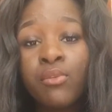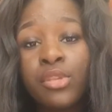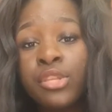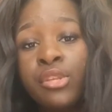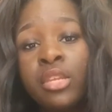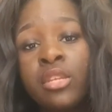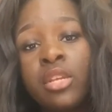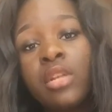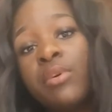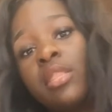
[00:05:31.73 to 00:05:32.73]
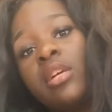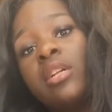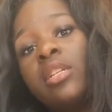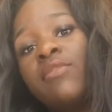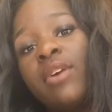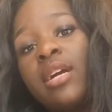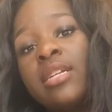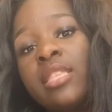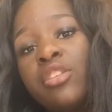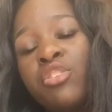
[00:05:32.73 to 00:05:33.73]
when you're dealing with a
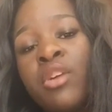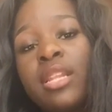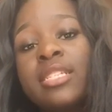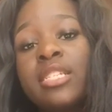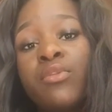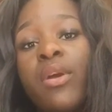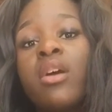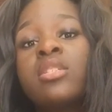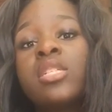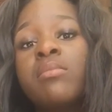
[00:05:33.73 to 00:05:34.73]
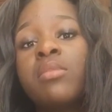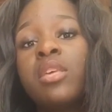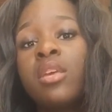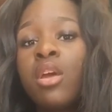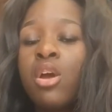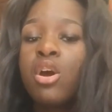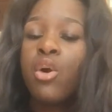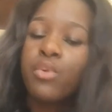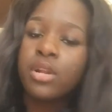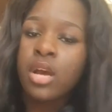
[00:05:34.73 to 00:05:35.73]
device that you're trying to see around something
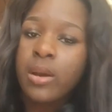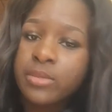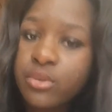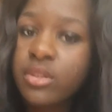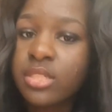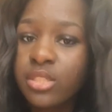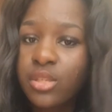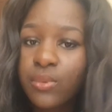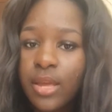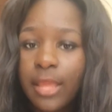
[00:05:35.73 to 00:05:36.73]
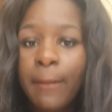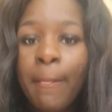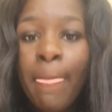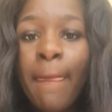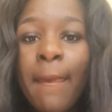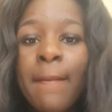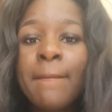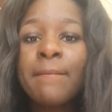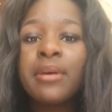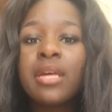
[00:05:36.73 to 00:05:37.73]
or when an obstacle is in your way.
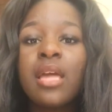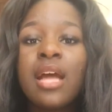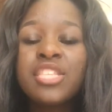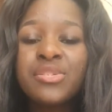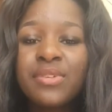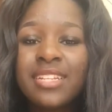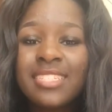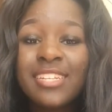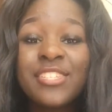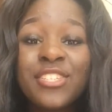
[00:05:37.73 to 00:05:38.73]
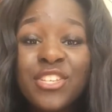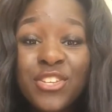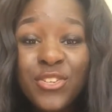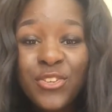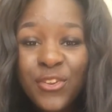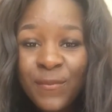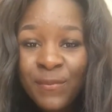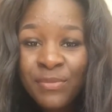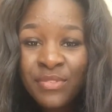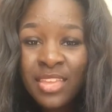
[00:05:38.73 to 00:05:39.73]
But I just want to say to you
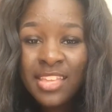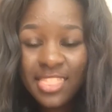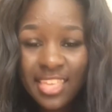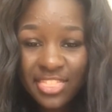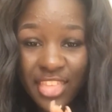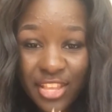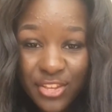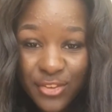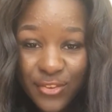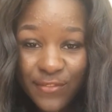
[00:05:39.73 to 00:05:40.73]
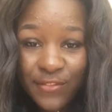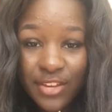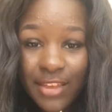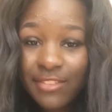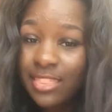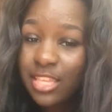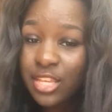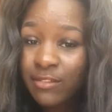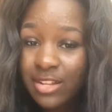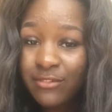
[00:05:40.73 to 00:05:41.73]
that thank you for everything that
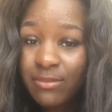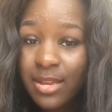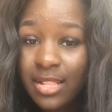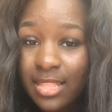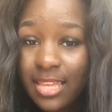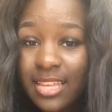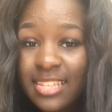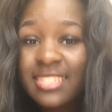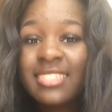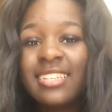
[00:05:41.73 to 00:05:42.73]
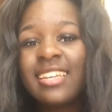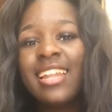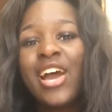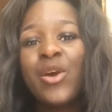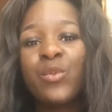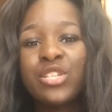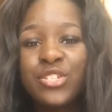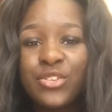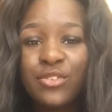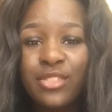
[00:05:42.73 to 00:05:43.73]
you have done for my class, and I
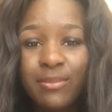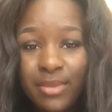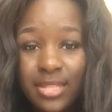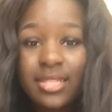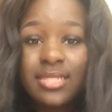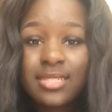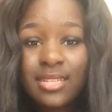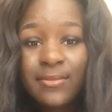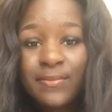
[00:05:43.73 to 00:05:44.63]
wish you the best.